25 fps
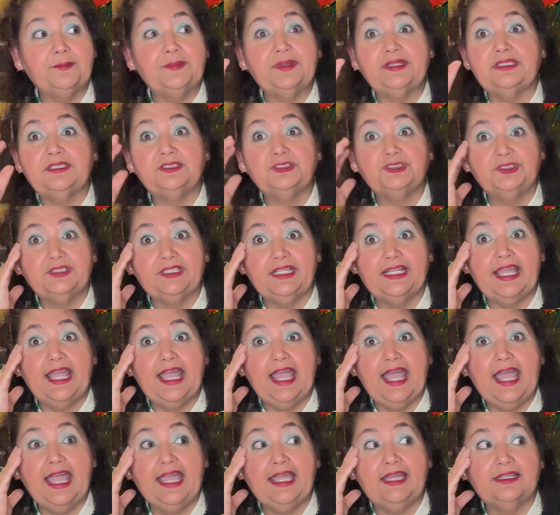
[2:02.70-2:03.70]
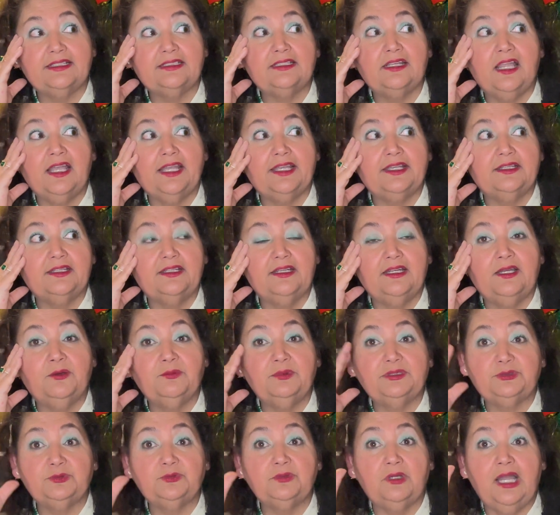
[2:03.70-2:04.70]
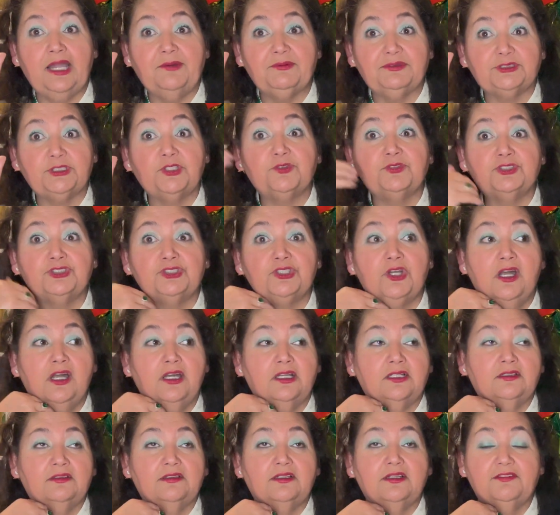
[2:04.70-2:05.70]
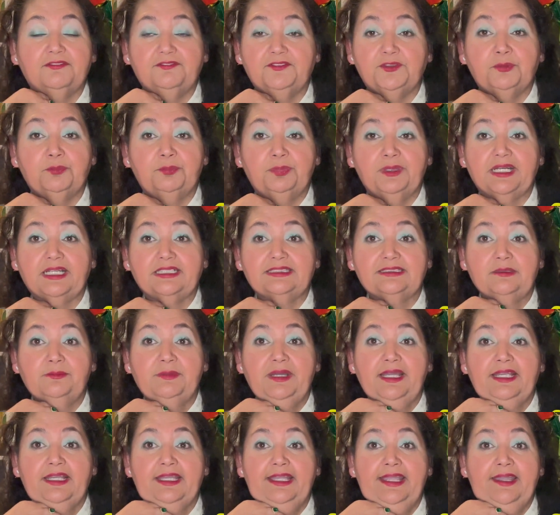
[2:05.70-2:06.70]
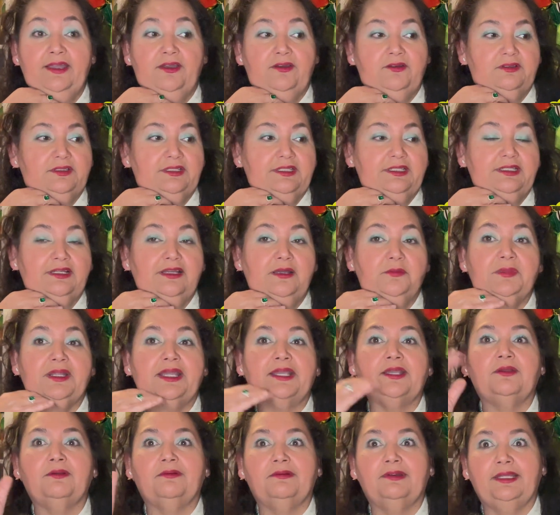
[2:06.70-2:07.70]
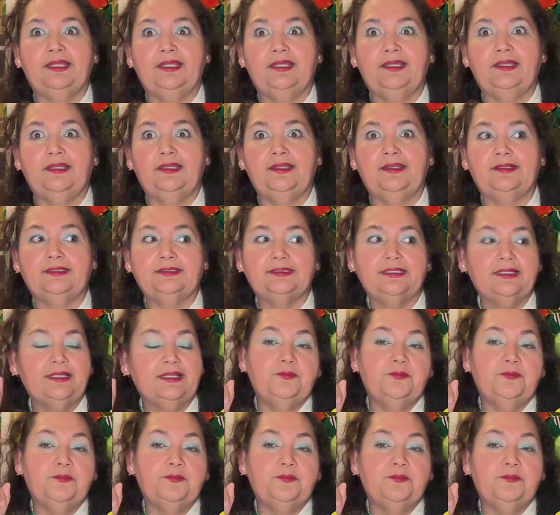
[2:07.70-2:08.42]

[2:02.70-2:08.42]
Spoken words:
but literally I had I was overdrawn $3 in my account, and I'm like, great.